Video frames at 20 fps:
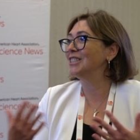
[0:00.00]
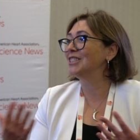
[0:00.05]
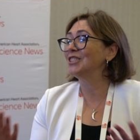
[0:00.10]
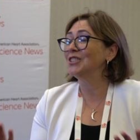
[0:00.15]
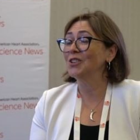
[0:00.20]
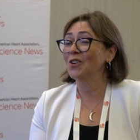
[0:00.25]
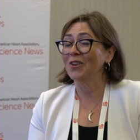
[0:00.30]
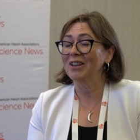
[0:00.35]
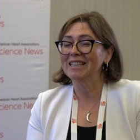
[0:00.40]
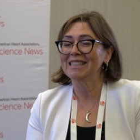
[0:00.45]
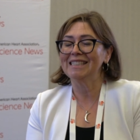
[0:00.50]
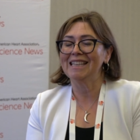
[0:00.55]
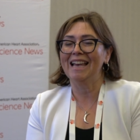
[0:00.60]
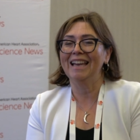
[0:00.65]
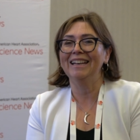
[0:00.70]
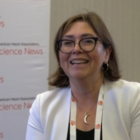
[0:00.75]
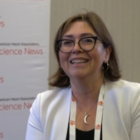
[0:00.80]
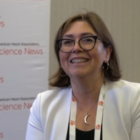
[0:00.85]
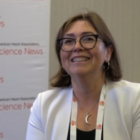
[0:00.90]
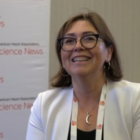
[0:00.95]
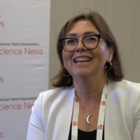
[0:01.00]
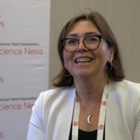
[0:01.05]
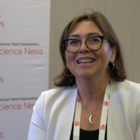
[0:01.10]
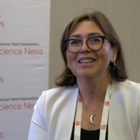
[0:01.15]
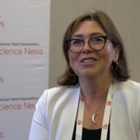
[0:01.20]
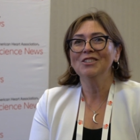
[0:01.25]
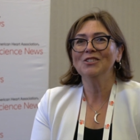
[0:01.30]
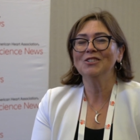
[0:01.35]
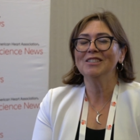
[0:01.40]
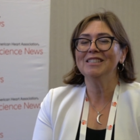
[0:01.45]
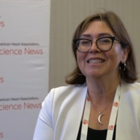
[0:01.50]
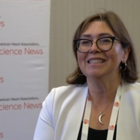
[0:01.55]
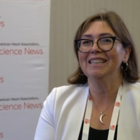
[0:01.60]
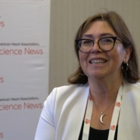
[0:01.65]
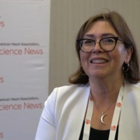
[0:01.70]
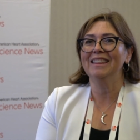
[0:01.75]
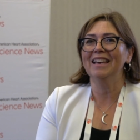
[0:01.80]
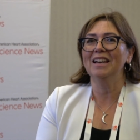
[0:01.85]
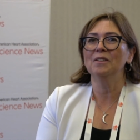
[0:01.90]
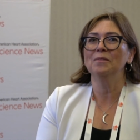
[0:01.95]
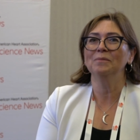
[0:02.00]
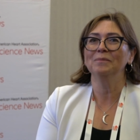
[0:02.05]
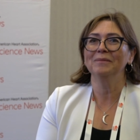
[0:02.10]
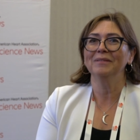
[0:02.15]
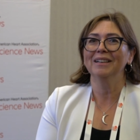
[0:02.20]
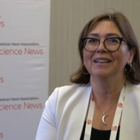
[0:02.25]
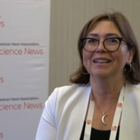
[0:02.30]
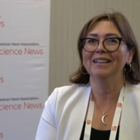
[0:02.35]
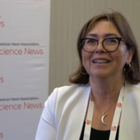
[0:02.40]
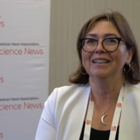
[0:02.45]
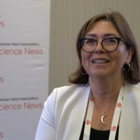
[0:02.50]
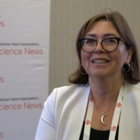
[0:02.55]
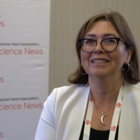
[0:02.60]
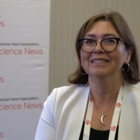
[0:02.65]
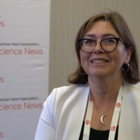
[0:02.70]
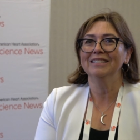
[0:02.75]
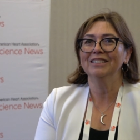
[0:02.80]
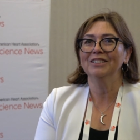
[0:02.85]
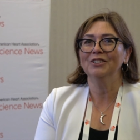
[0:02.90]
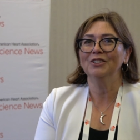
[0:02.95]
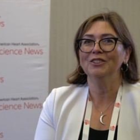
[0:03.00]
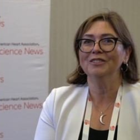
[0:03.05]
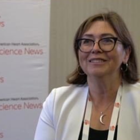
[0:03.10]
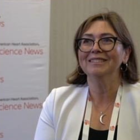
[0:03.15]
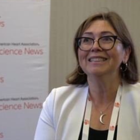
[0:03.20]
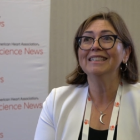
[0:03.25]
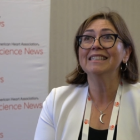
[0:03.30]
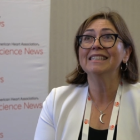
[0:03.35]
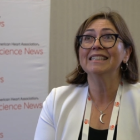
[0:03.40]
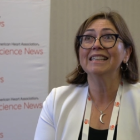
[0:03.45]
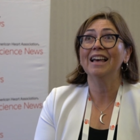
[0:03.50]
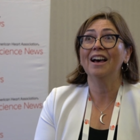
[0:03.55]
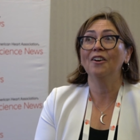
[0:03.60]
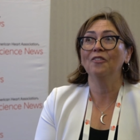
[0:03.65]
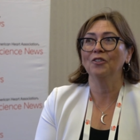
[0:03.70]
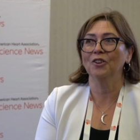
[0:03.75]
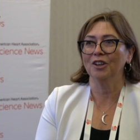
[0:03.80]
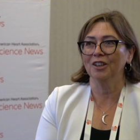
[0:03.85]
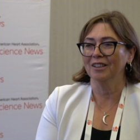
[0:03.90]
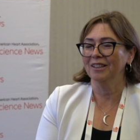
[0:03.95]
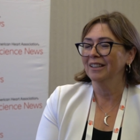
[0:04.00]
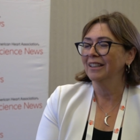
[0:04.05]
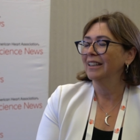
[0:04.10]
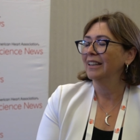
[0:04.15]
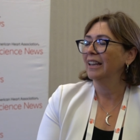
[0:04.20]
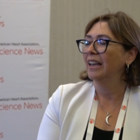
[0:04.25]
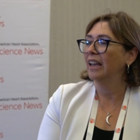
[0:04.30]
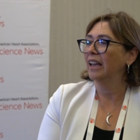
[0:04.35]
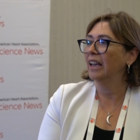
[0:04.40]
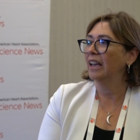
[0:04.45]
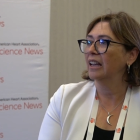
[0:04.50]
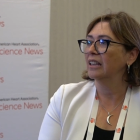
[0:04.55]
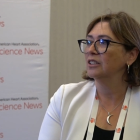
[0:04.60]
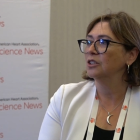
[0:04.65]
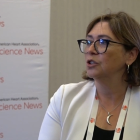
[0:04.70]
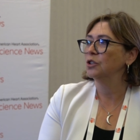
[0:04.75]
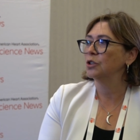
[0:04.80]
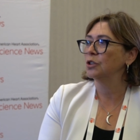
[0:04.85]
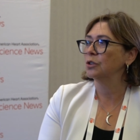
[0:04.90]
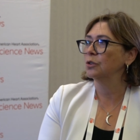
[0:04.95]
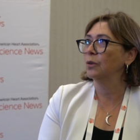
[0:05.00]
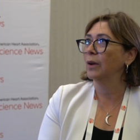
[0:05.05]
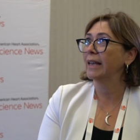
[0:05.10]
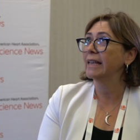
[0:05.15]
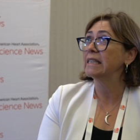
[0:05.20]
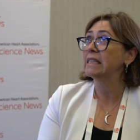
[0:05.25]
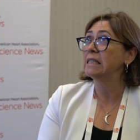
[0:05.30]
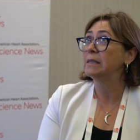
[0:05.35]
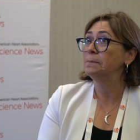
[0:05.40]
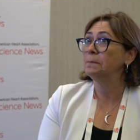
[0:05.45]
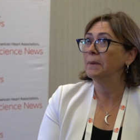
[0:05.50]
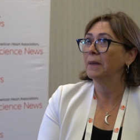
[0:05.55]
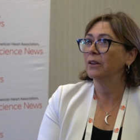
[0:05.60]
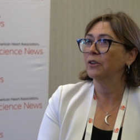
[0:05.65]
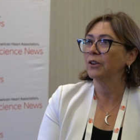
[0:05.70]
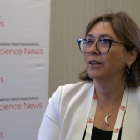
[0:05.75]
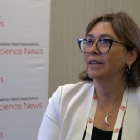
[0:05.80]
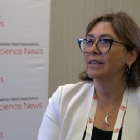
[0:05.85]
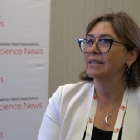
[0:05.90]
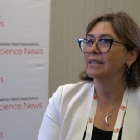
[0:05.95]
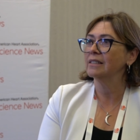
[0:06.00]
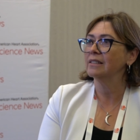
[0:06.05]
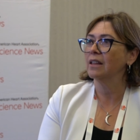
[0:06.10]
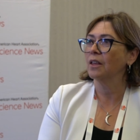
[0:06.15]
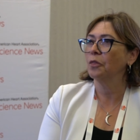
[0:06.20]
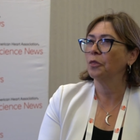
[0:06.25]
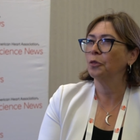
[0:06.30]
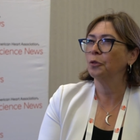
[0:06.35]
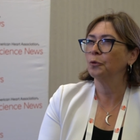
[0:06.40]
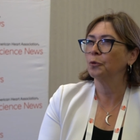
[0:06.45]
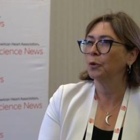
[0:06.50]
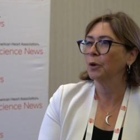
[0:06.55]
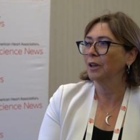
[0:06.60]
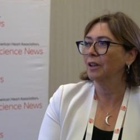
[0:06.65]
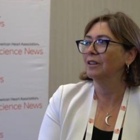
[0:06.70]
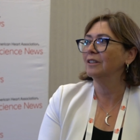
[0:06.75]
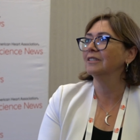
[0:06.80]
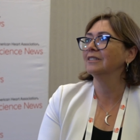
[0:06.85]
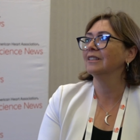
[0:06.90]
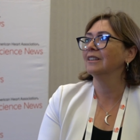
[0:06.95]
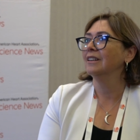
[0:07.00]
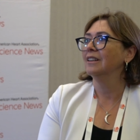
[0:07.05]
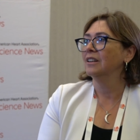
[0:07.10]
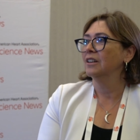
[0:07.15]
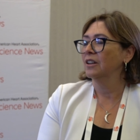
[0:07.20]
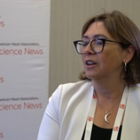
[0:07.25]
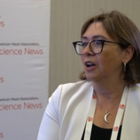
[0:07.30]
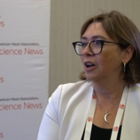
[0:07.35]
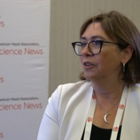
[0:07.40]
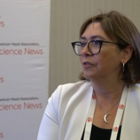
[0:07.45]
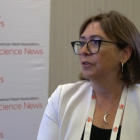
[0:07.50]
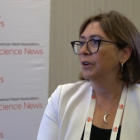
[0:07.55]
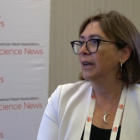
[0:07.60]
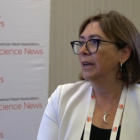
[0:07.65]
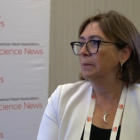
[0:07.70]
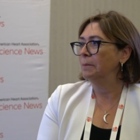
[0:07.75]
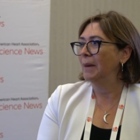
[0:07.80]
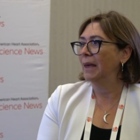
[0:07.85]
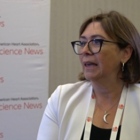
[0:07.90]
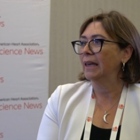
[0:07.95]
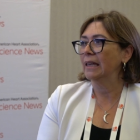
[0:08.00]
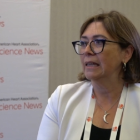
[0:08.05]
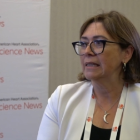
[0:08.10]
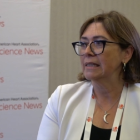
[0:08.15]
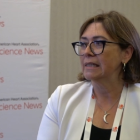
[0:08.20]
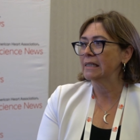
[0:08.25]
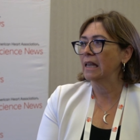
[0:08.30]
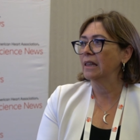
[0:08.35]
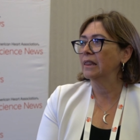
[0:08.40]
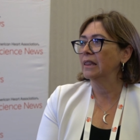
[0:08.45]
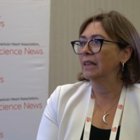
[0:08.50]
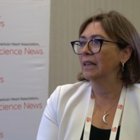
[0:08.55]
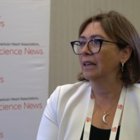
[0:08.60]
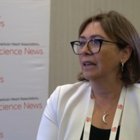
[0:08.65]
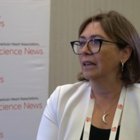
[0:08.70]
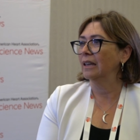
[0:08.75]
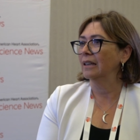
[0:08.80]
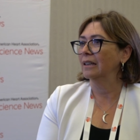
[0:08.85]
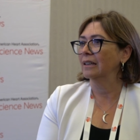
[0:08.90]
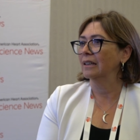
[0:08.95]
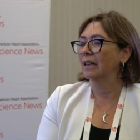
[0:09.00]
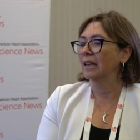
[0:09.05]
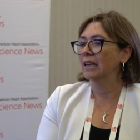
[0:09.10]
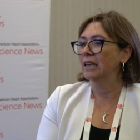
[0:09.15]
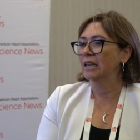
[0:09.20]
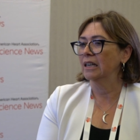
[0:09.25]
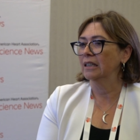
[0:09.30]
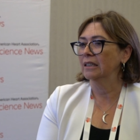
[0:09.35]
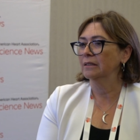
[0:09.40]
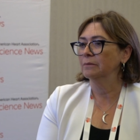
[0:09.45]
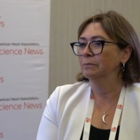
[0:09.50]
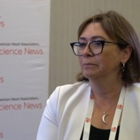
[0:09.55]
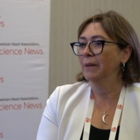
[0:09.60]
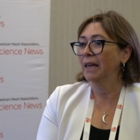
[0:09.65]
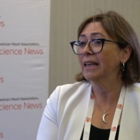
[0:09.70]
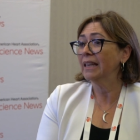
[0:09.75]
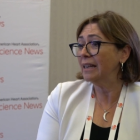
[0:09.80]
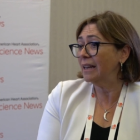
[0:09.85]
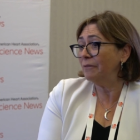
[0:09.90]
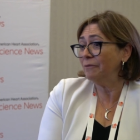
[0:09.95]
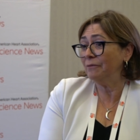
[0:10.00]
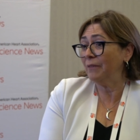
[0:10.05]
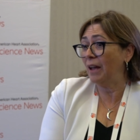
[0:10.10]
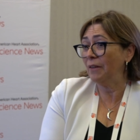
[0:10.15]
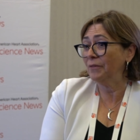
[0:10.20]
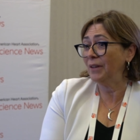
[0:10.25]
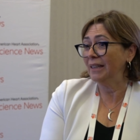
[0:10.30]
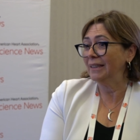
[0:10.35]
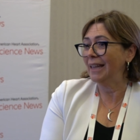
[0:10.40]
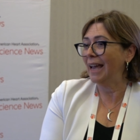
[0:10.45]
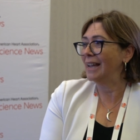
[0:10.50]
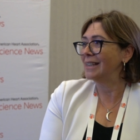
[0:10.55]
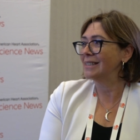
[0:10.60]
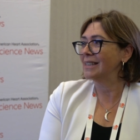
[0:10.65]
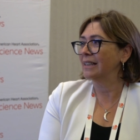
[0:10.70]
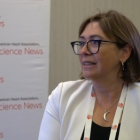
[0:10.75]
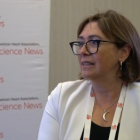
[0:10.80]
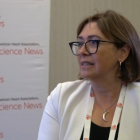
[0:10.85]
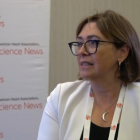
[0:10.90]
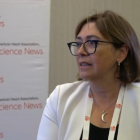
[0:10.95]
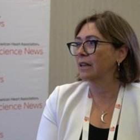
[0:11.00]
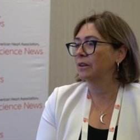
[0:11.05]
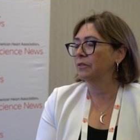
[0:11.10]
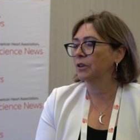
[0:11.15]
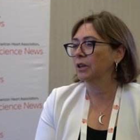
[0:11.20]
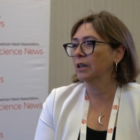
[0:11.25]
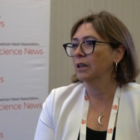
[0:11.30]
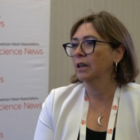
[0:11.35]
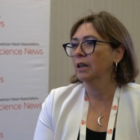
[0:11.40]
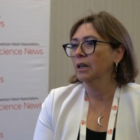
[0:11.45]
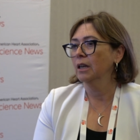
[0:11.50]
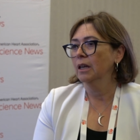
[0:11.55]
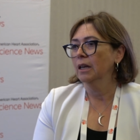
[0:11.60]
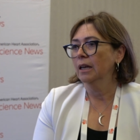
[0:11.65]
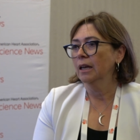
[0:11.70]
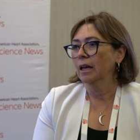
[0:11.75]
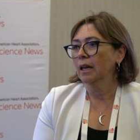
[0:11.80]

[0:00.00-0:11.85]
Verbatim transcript: am just so excited to see them, uh, you know, discover and to experience the thrill of really making something, uh, making a, a, fantastic discovery.